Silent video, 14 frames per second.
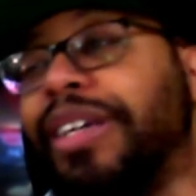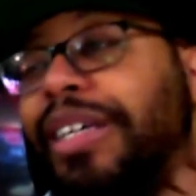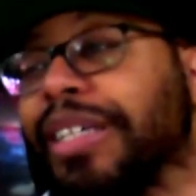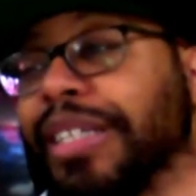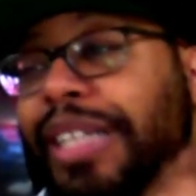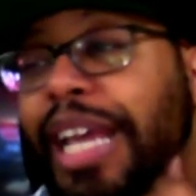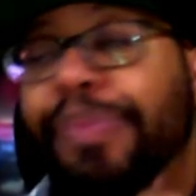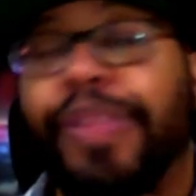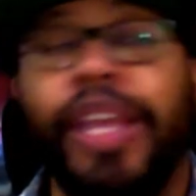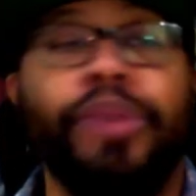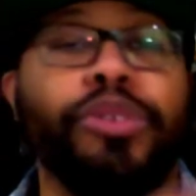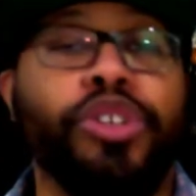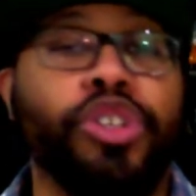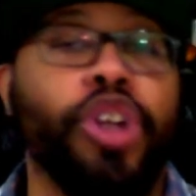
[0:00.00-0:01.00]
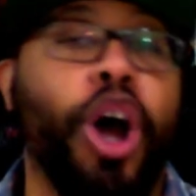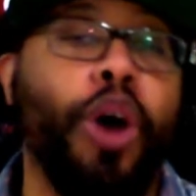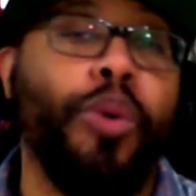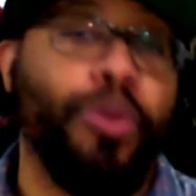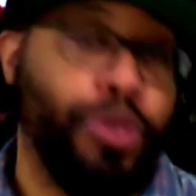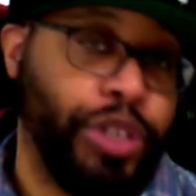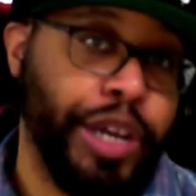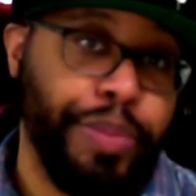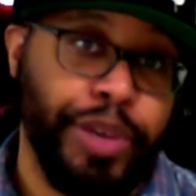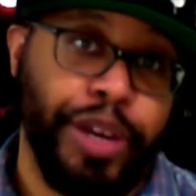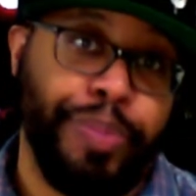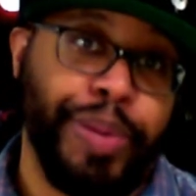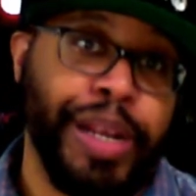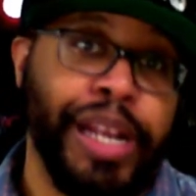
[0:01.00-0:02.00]
Same thing with Star Wars coming
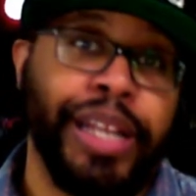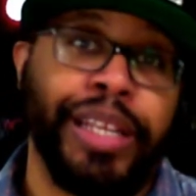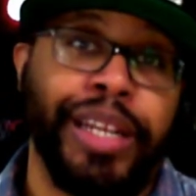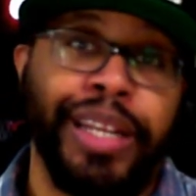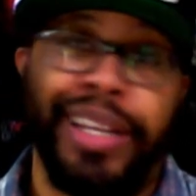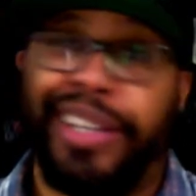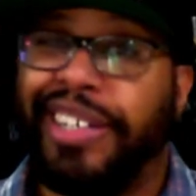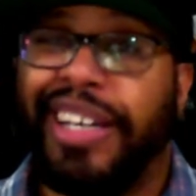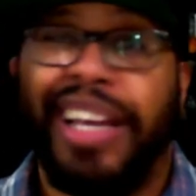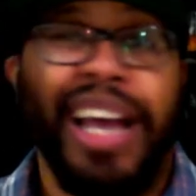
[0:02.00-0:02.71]
up at the end of the year.